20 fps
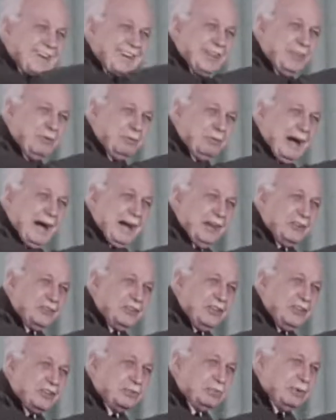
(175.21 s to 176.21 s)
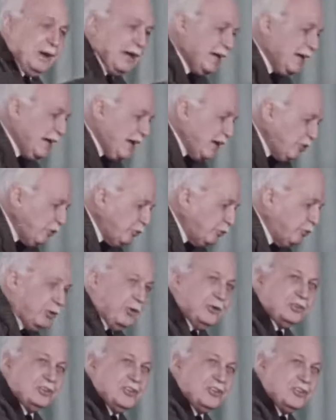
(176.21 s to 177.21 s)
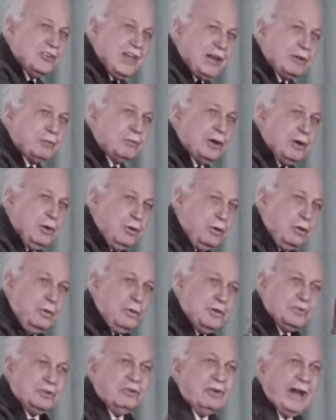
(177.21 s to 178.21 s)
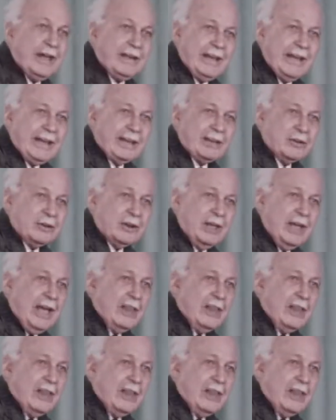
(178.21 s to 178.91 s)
the wires this way, the force is that way, always a right angle.